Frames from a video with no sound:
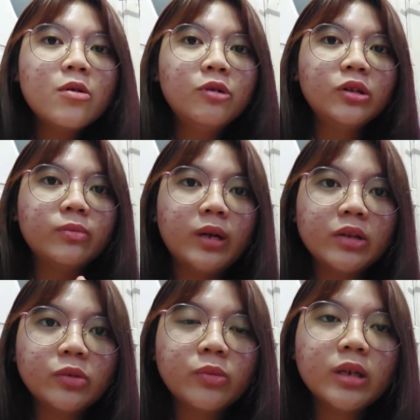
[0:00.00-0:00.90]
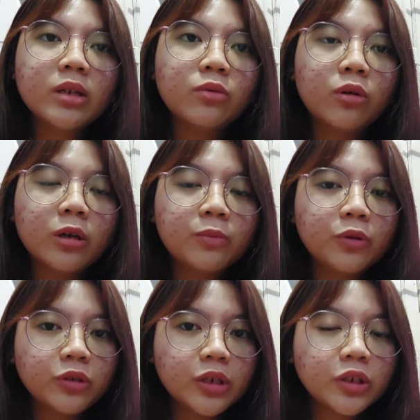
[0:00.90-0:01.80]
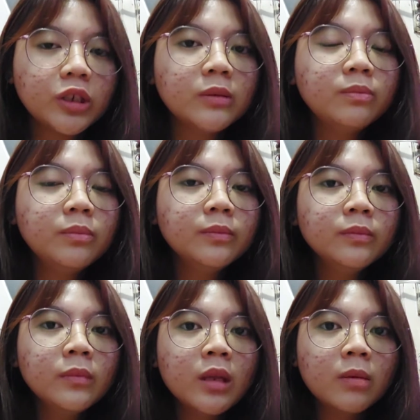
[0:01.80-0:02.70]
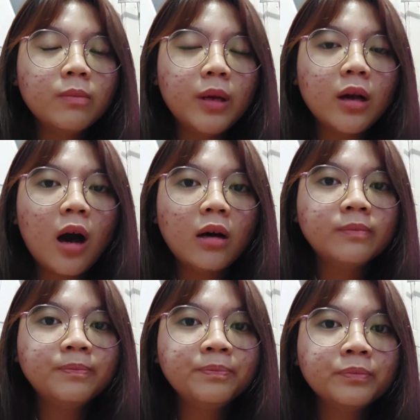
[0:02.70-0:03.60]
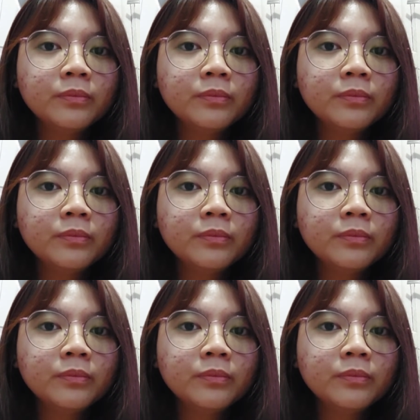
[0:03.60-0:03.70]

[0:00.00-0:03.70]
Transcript: risk management and worker protection become